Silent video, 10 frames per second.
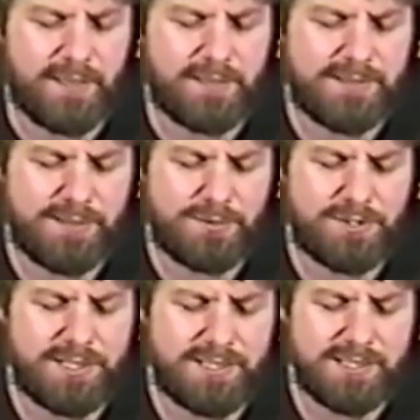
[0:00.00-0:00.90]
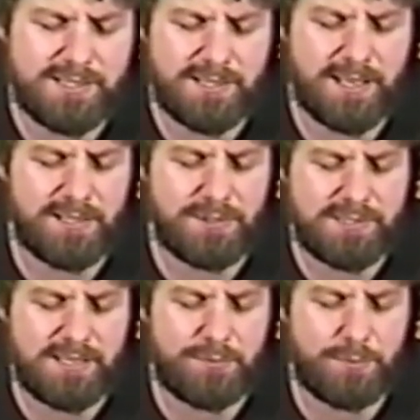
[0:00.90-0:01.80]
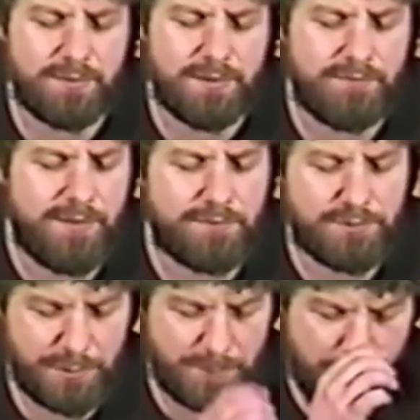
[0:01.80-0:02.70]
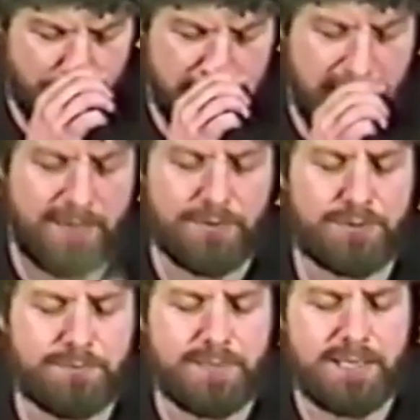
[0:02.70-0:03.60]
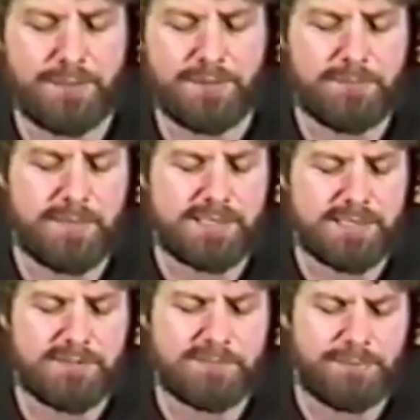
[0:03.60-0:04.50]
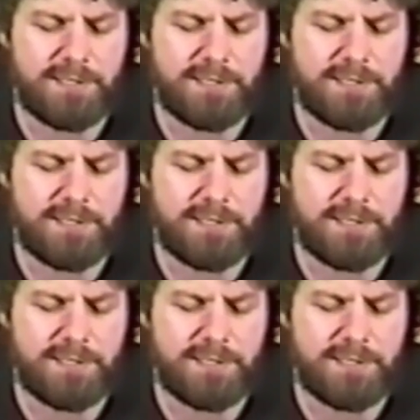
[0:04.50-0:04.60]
And so, Jesus, as you said, whenever two or more are gathered, you'd be here in the midst of us.